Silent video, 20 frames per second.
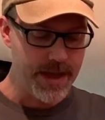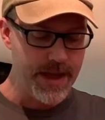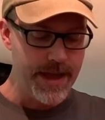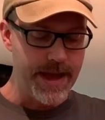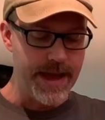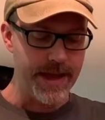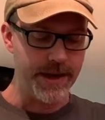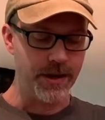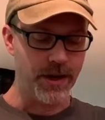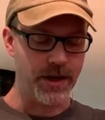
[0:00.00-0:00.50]

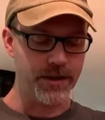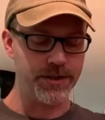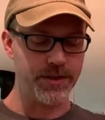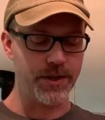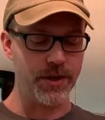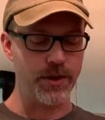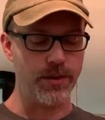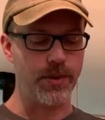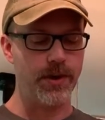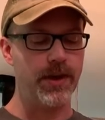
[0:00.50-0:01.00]
And
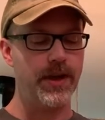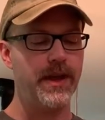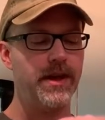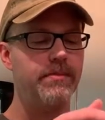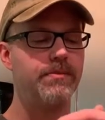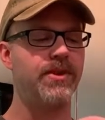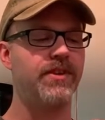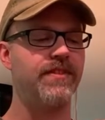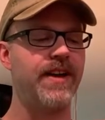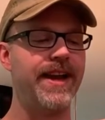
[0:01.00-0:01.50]
also,
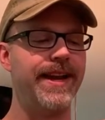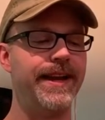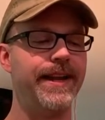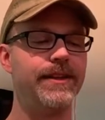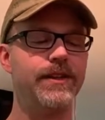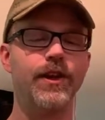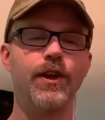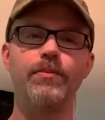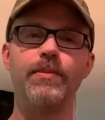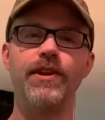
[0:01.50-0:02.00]
providing a
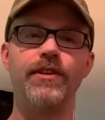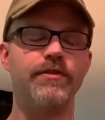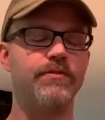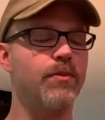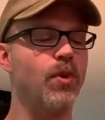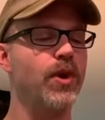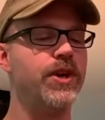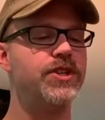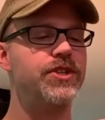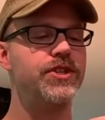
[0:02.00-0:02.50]
little bit of
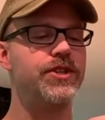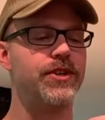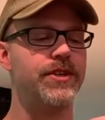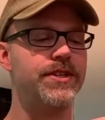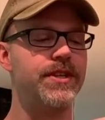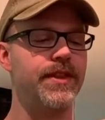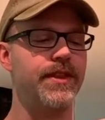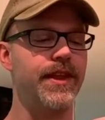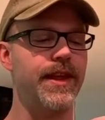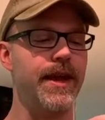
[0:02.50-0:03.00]
moisture to
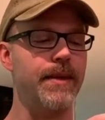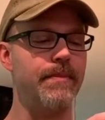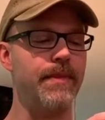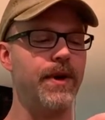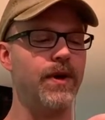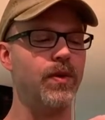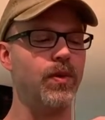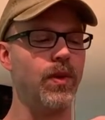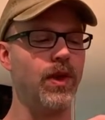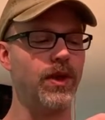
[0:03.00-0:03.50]
them
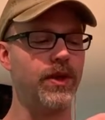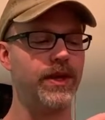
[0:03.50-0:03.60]
will